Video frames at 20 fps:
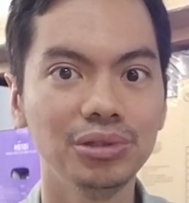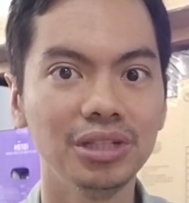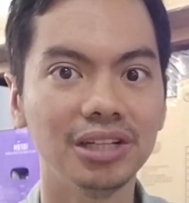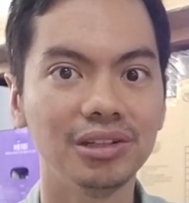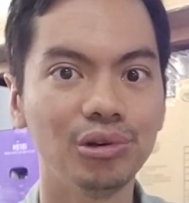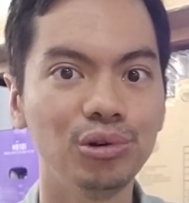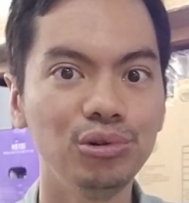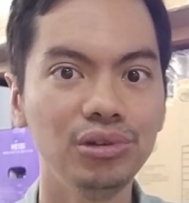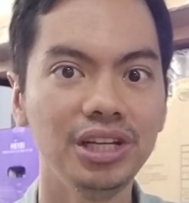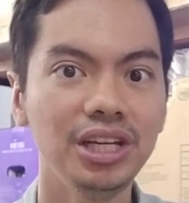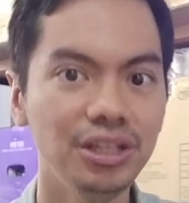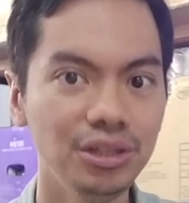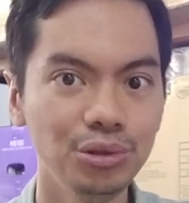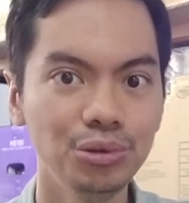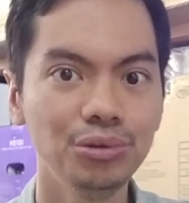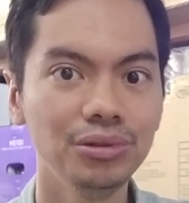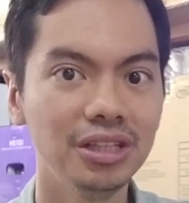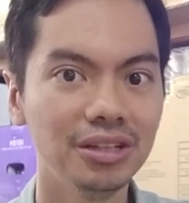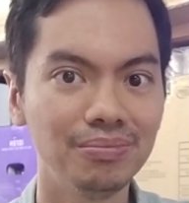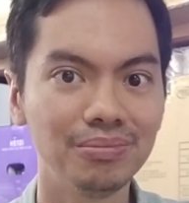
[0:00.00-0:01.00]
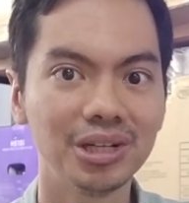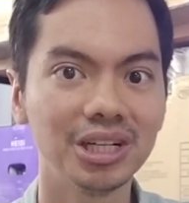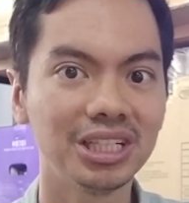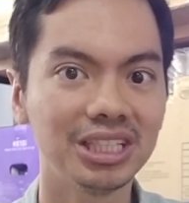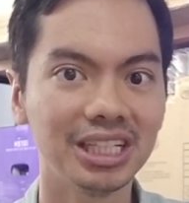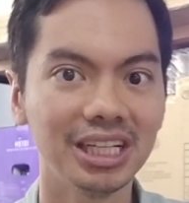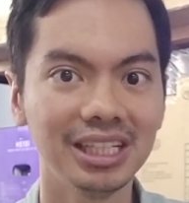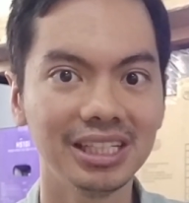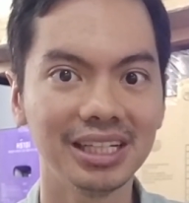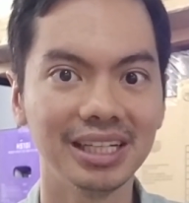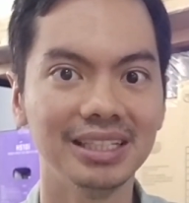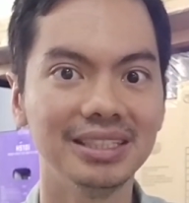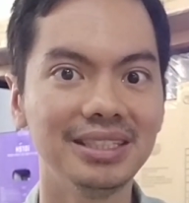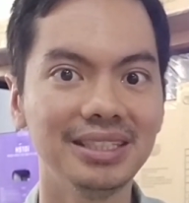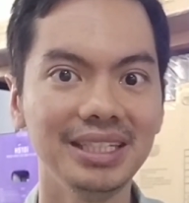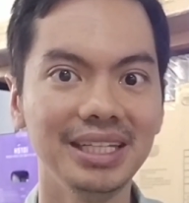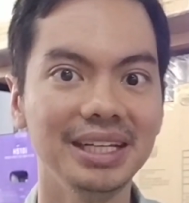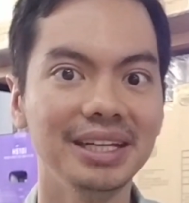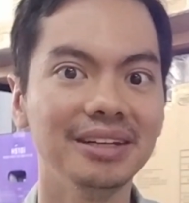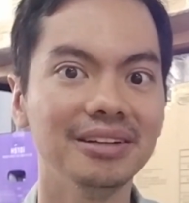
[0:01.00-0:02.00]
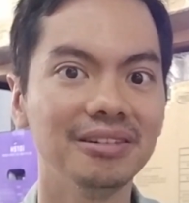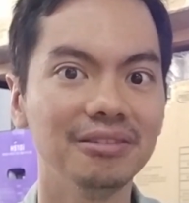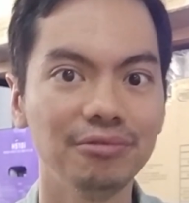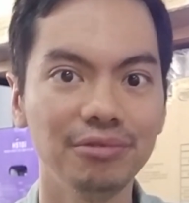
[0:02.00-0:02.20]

that only you, the merchant, can see,